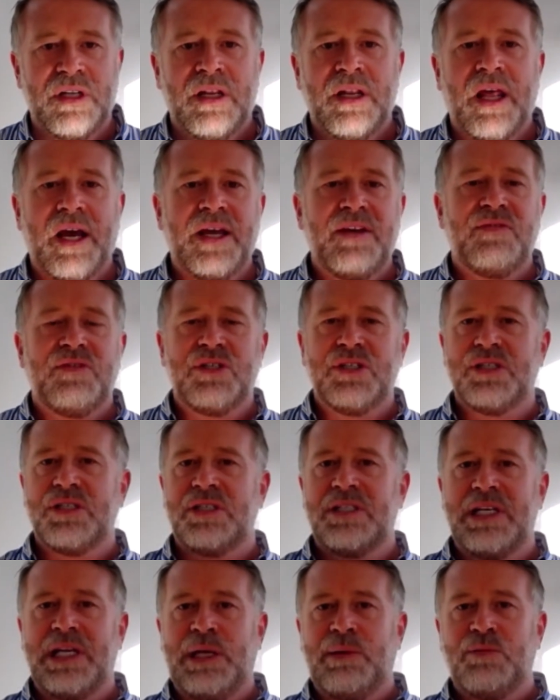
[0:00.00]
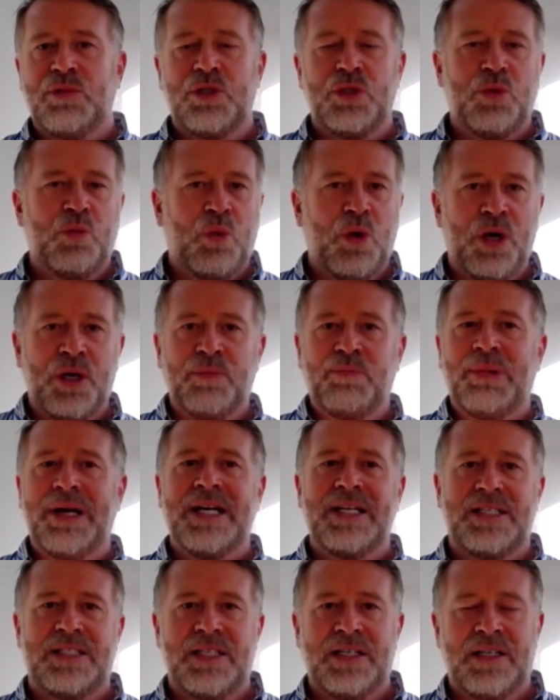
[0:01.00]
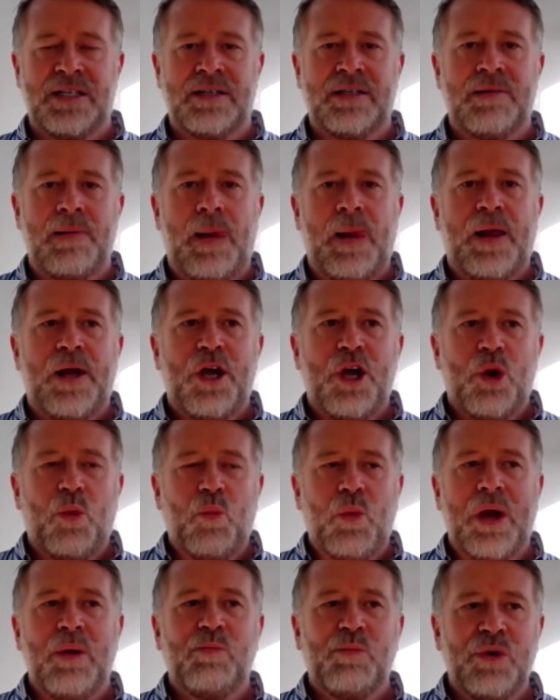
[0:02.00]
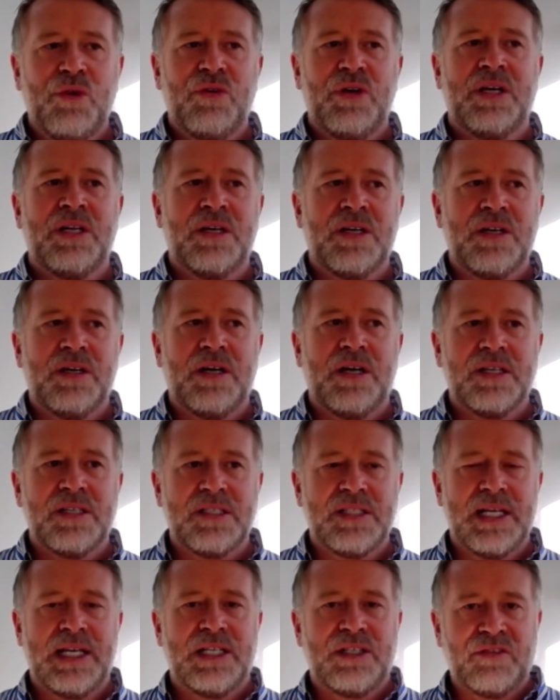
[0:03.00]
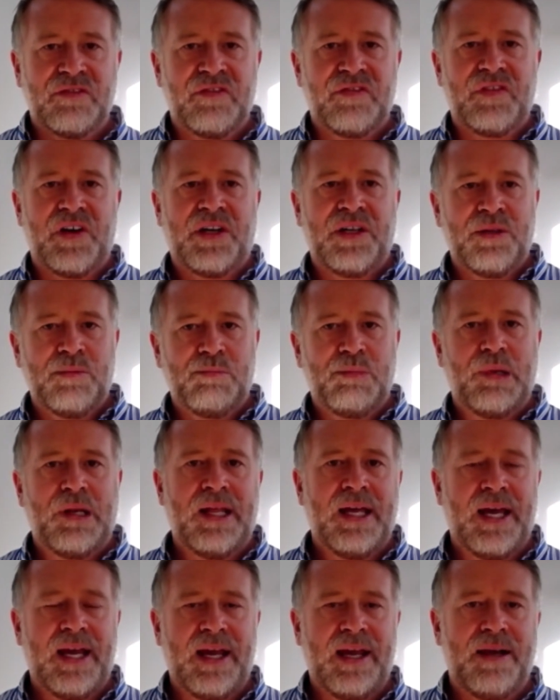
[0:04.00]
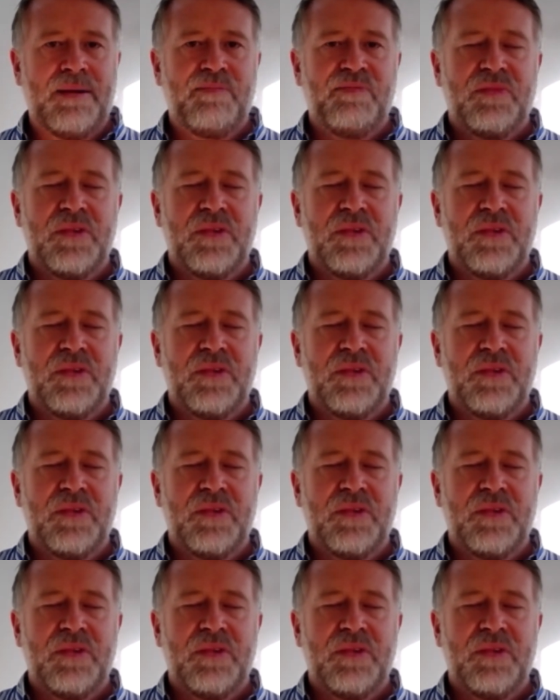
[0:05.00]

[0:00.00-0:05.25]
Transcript: Life just seems to work better when we're in a state of fun and play.